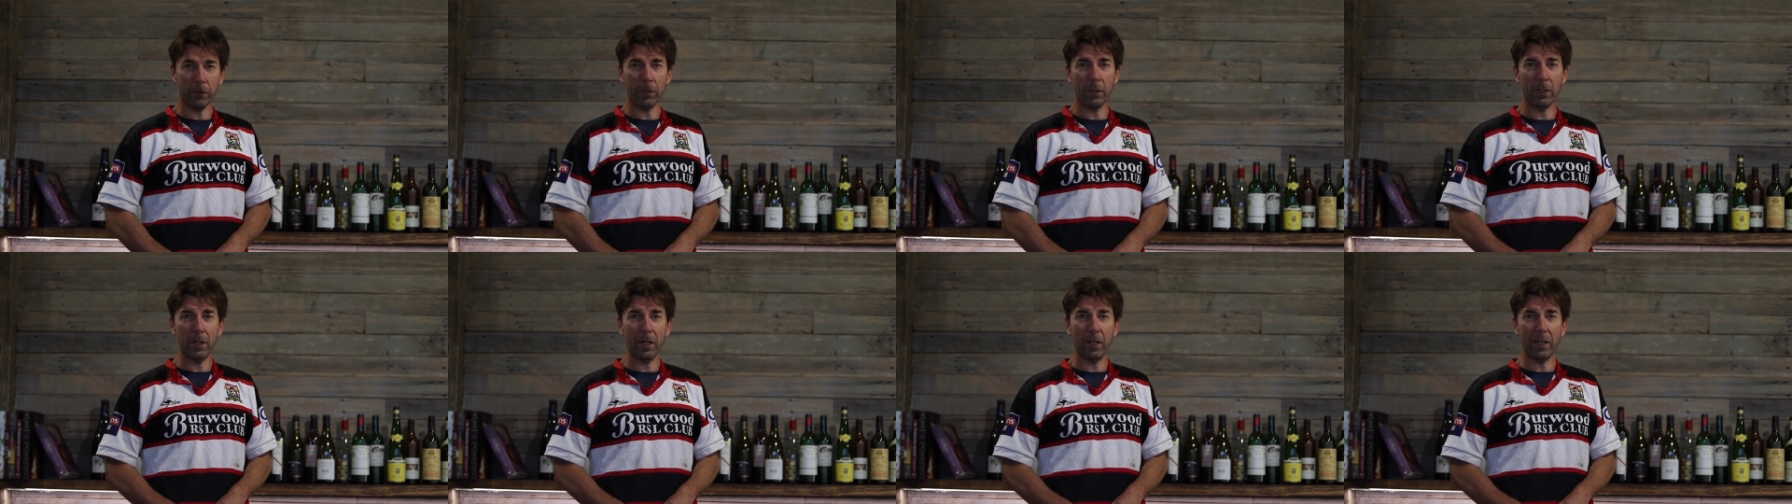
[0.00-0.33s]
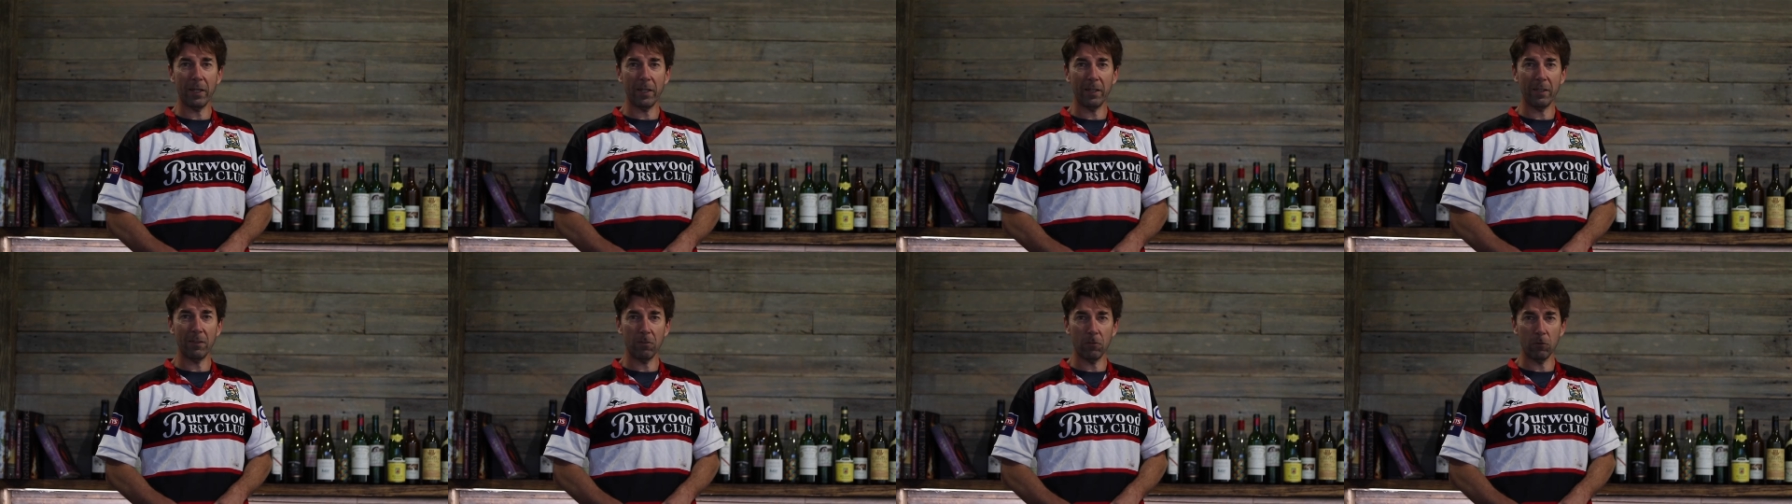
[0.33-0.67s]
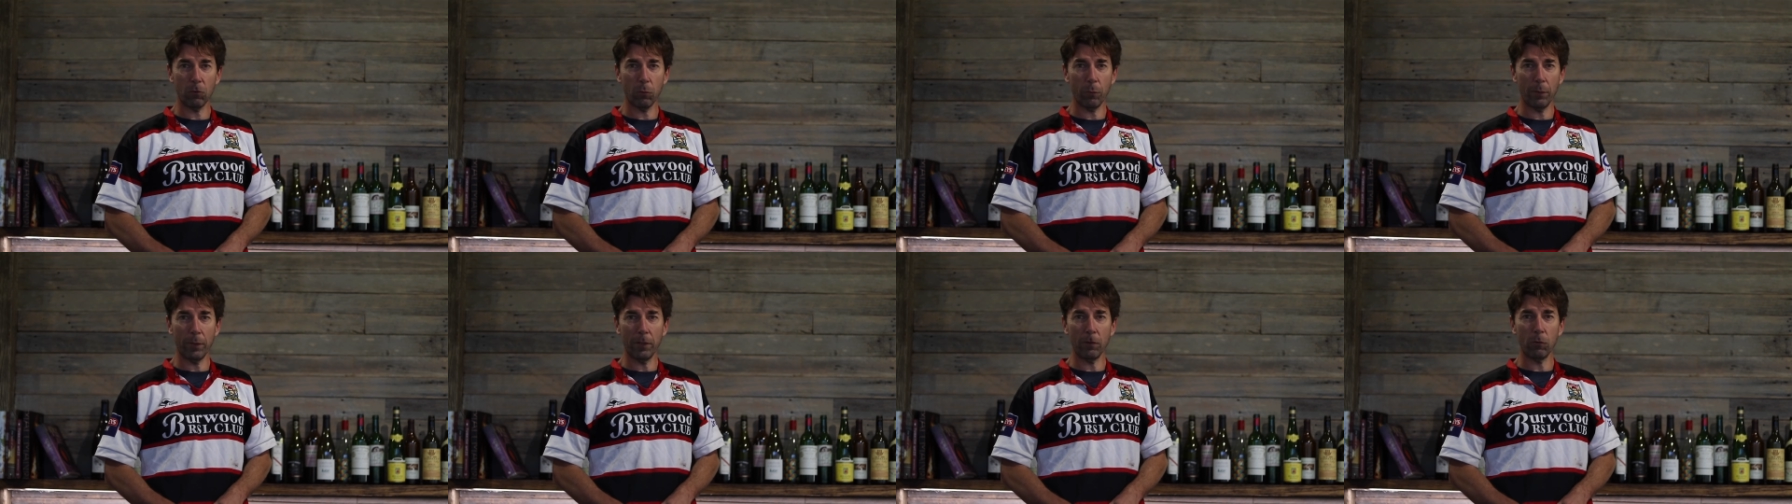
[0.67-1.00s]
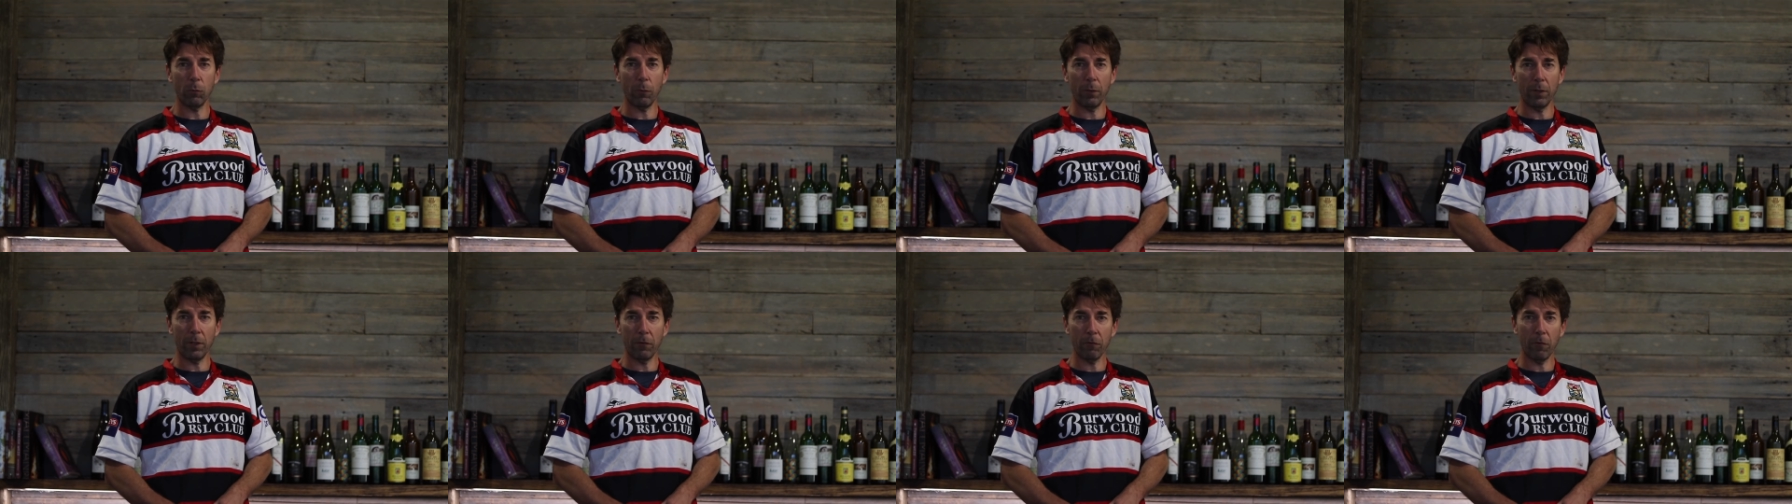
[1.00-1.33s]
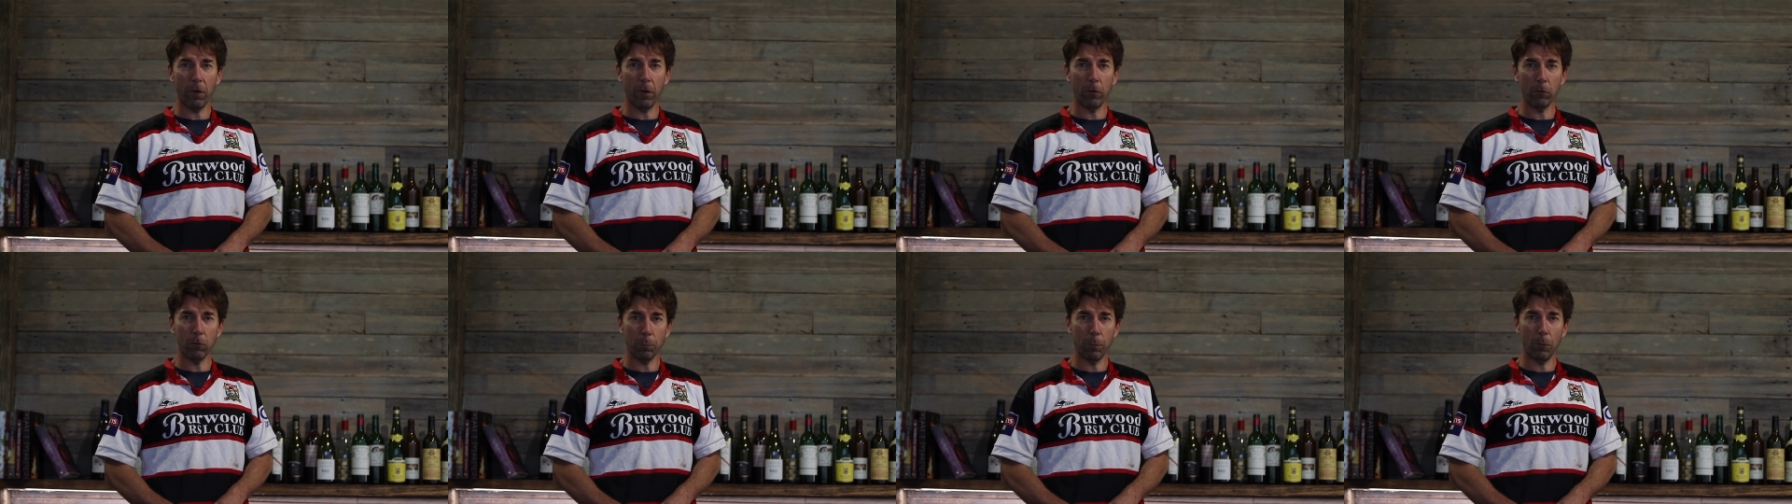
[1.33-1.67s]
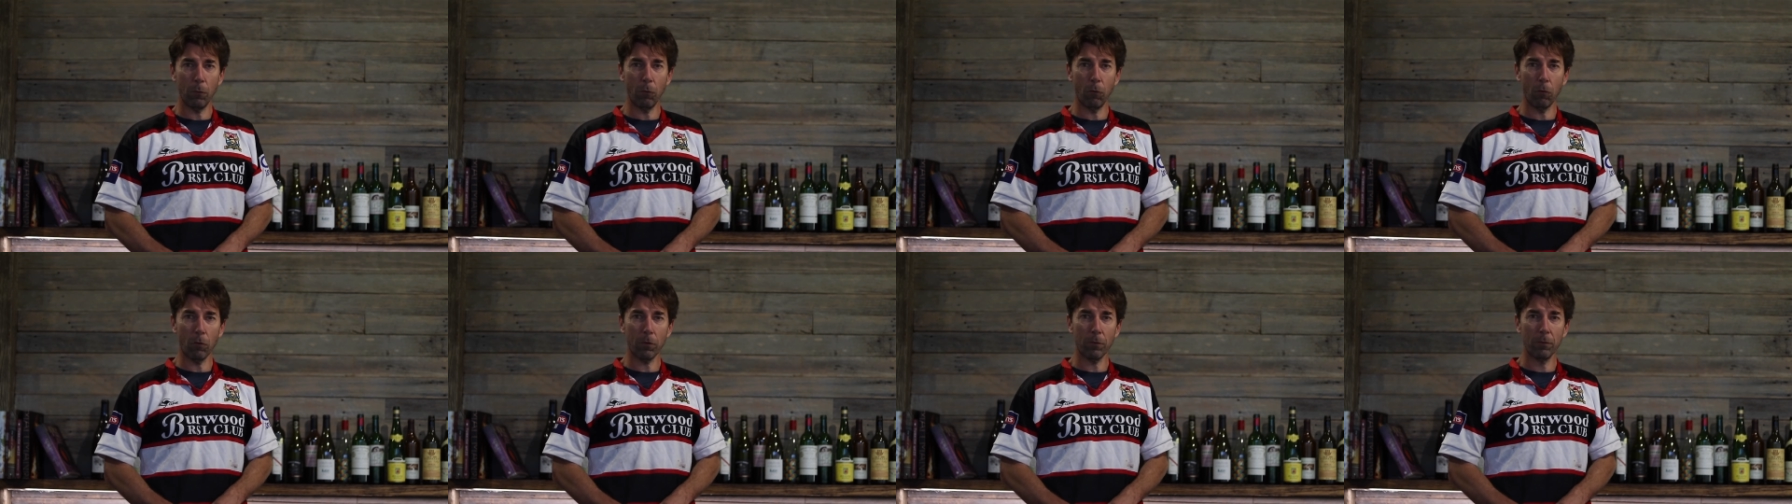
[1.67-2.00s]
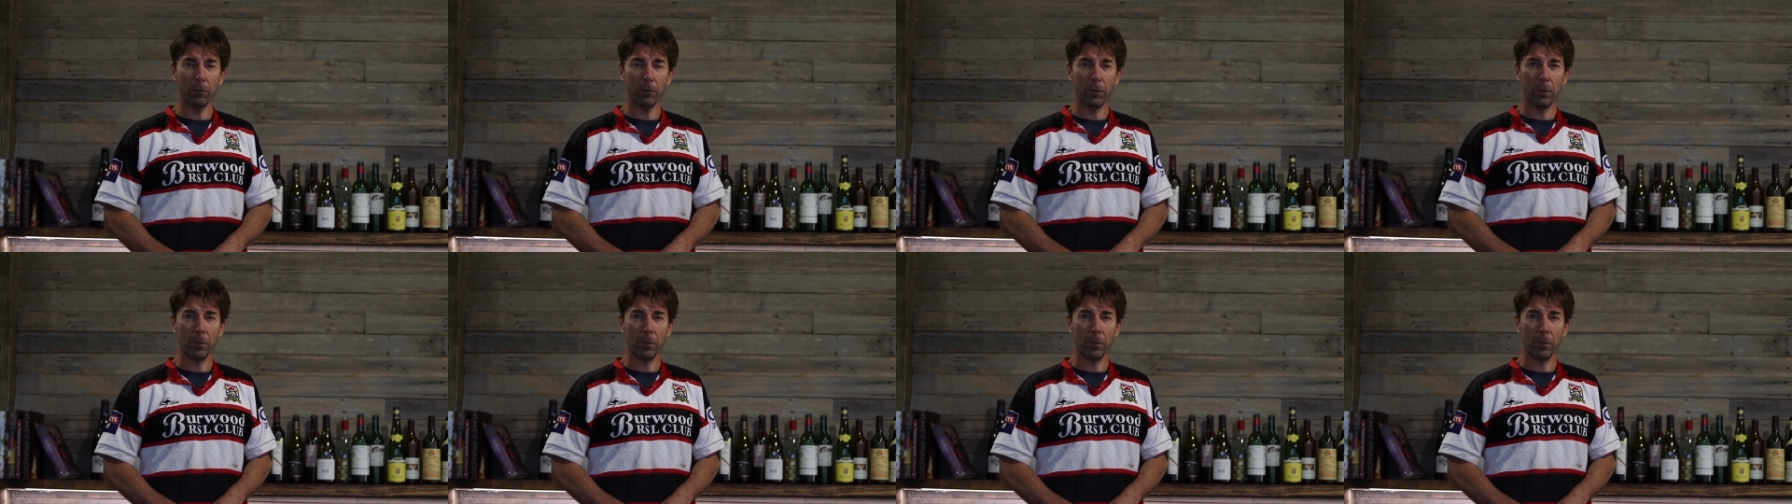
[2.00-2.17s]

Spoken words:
today is the 2020 Rose Pork.